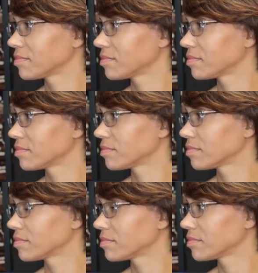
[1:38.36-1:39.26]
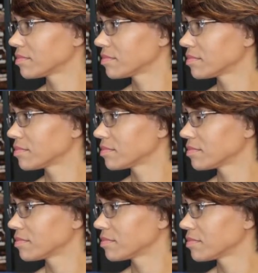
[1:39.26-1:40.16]

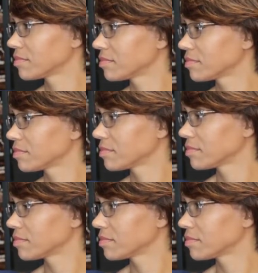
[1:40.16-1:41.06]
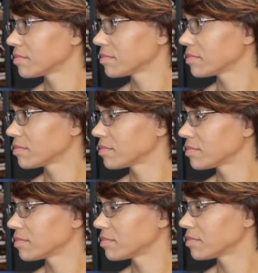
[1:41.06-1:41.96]

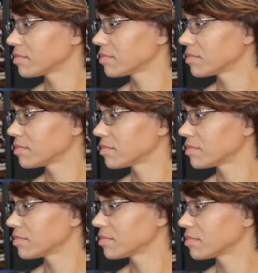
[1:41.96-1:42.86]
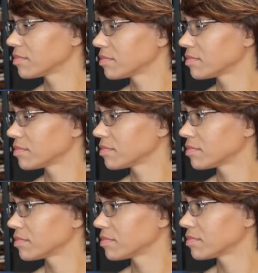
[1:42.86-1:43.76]

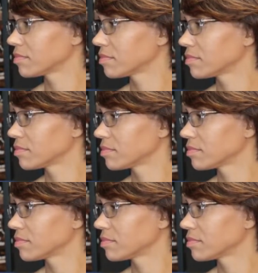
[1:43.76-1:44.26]
[no speech]